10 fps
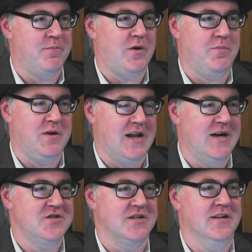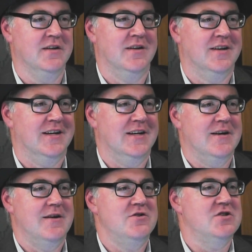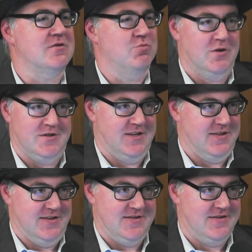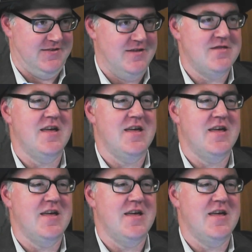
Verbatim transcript: population just watching this. Yep.